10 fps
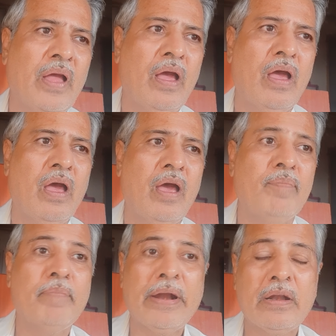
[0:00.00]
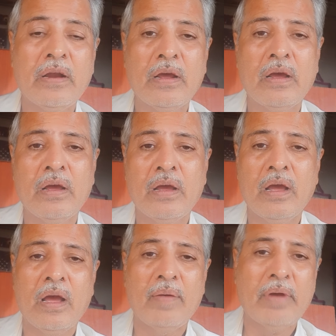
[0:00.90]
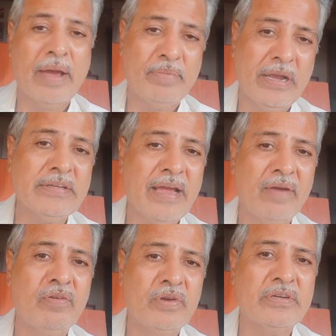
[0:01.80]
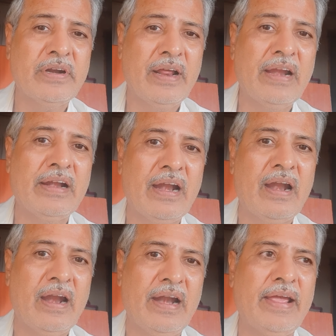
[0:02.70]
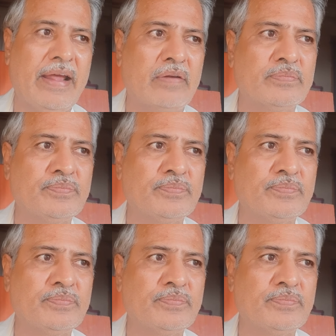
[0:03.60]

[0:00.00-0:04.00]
Because I have invested a little earlier.